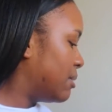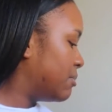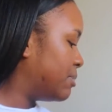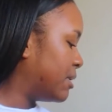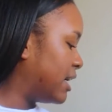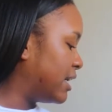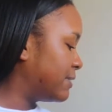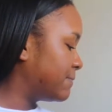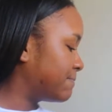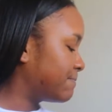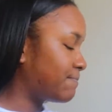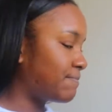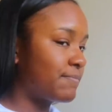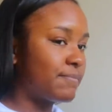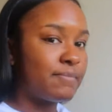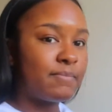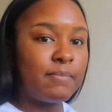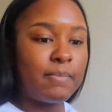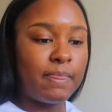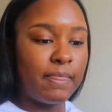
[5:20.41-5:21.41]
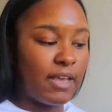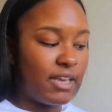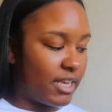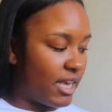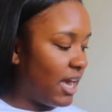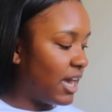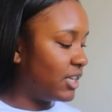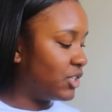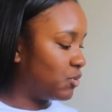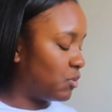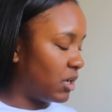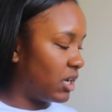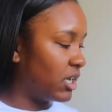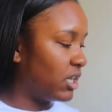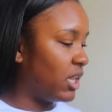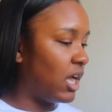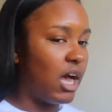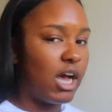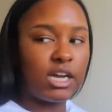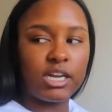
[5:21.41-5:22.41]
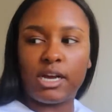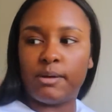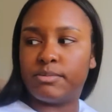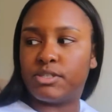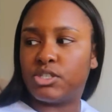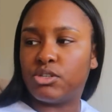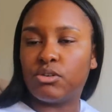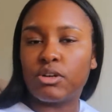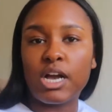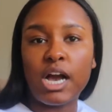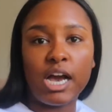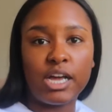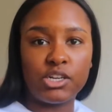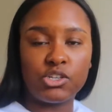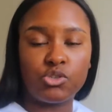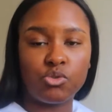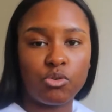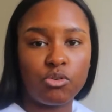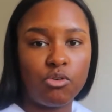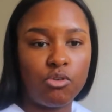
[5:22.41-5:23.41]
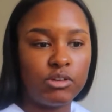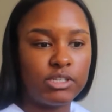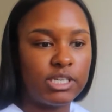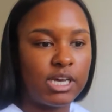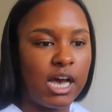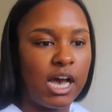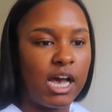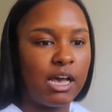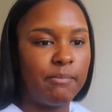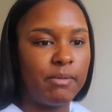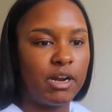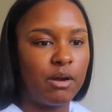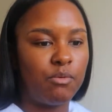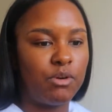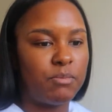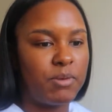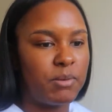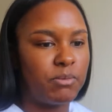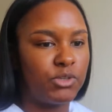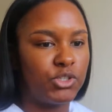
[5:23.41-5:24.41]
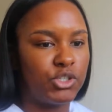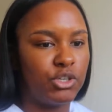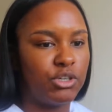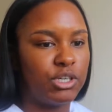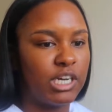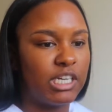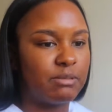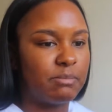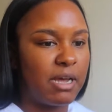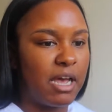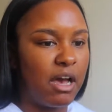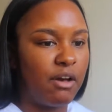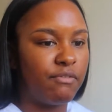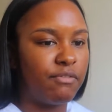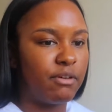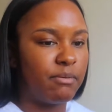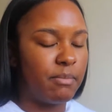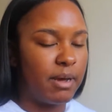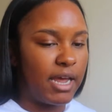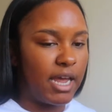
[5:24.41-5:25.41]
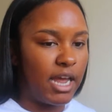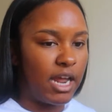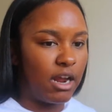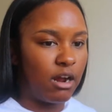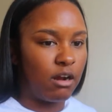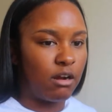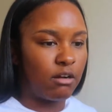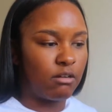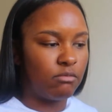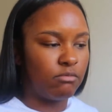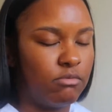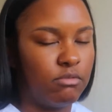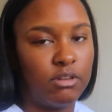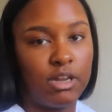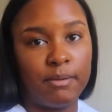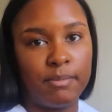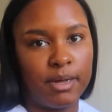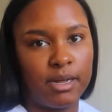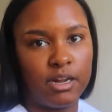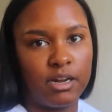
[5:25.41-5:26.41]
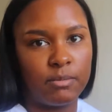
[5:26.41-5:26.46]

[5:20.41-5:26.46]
But yeah, it's 1 o'clock. I'm still kind of sort of on time, and I want to be able to show you guys my outfit, my hair, well, not my